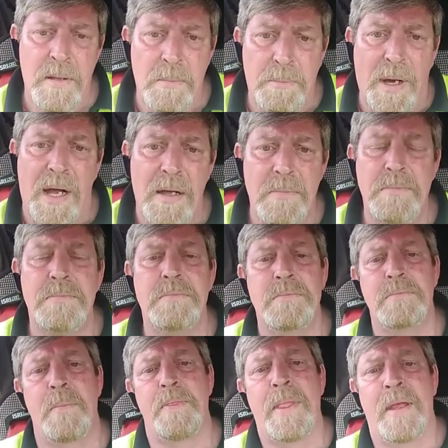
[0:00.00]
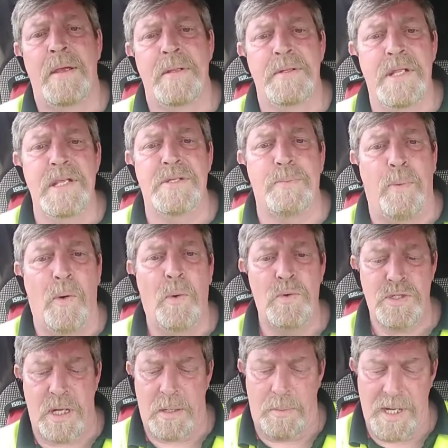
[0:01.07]
But these
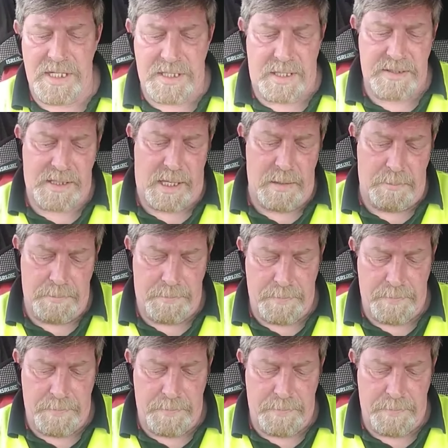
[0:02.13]
polls are a waste of time.